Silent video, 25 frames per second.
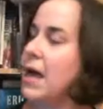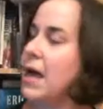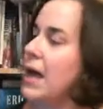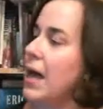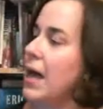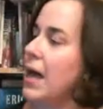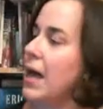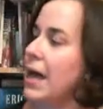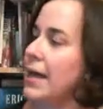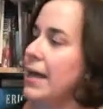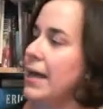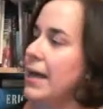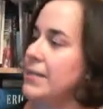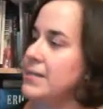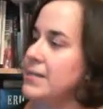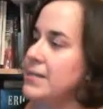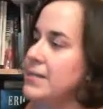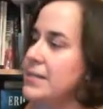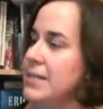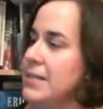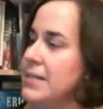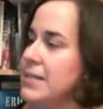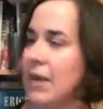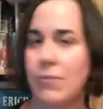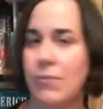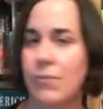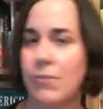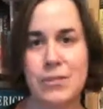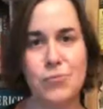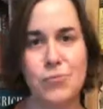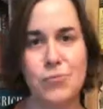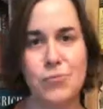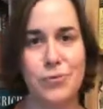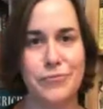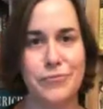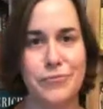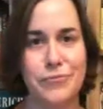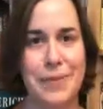and Terry is
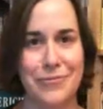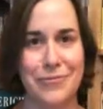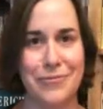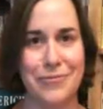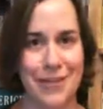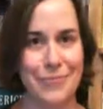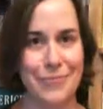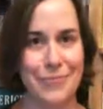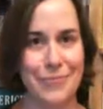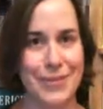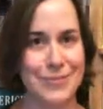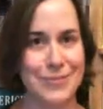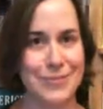one of my favourite